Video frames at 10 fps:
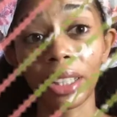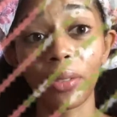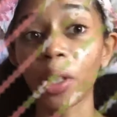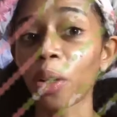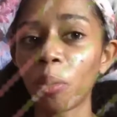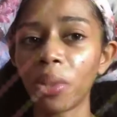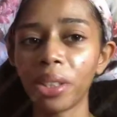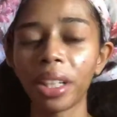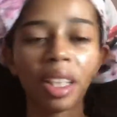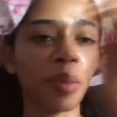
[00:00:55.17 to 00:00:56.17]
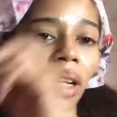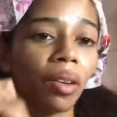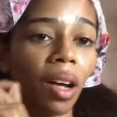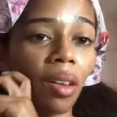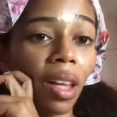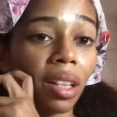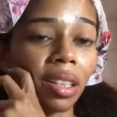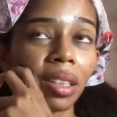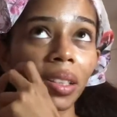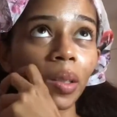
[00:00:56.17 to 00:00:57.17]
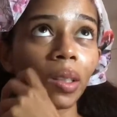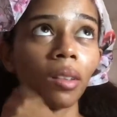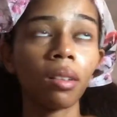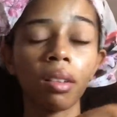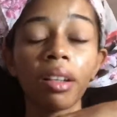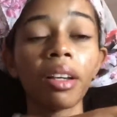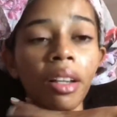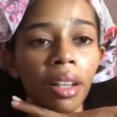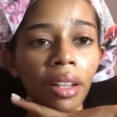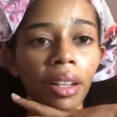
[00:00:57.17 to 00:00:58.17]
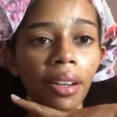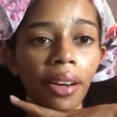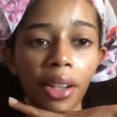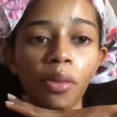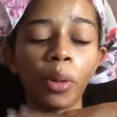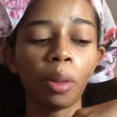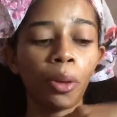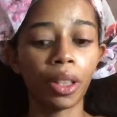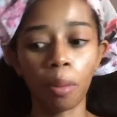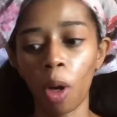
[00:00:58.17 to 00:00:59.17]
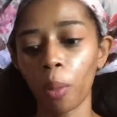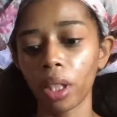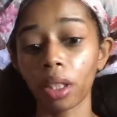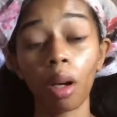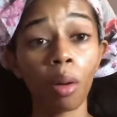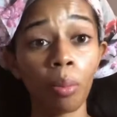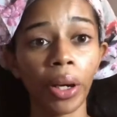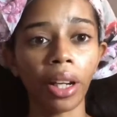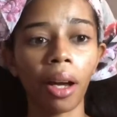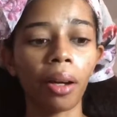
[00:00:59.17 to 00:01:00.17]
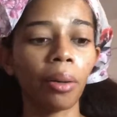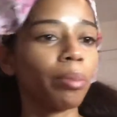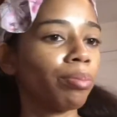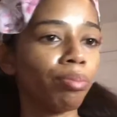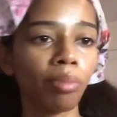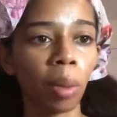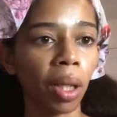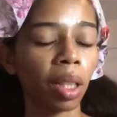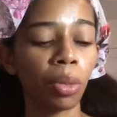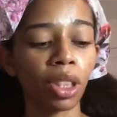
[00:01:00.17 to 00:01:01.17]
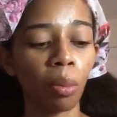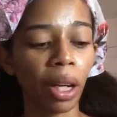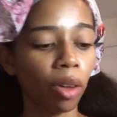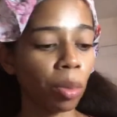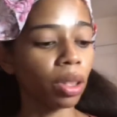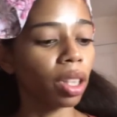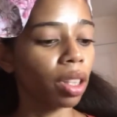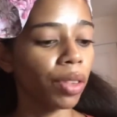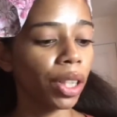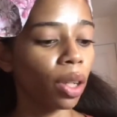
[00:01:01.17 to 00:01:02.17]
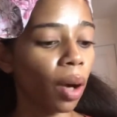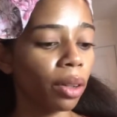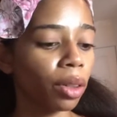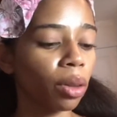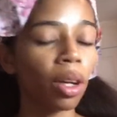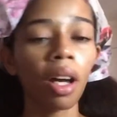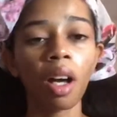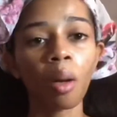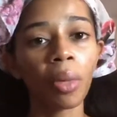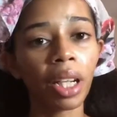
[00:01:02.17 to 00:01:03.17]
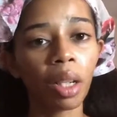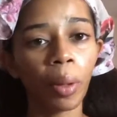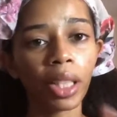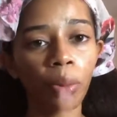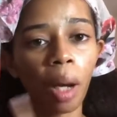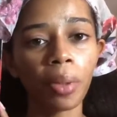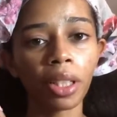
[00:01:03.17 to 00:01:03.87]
if you hear music in the background. That is unavoidable at the moment, but maybe I can put some background music in the video, I don't know. But anyways, we're hopping